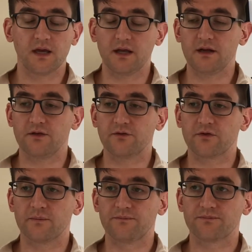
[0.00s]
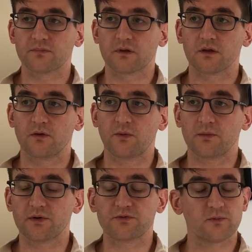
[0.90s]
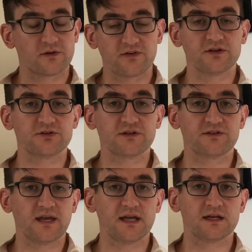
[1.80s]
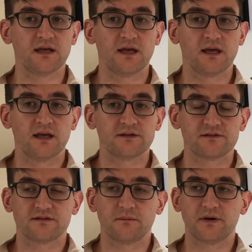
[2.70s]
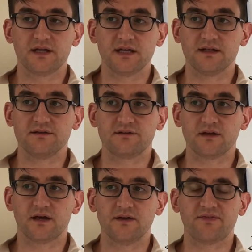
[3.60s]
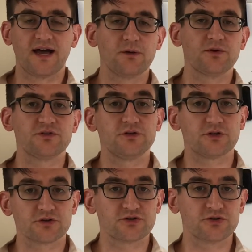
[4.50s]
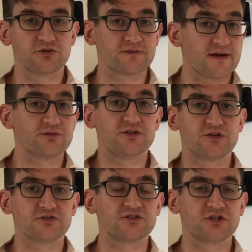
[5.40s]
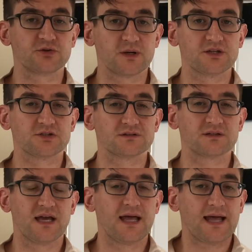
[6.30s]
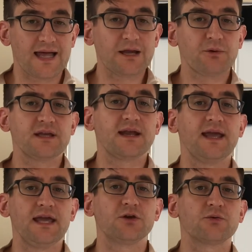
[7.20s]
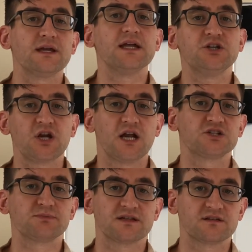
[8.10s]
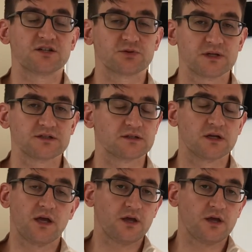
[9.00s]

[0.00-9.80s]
It is when we're essentially saying to somebody is, if I was in your shoes, if I was in your situation, I would get angry and change my situation.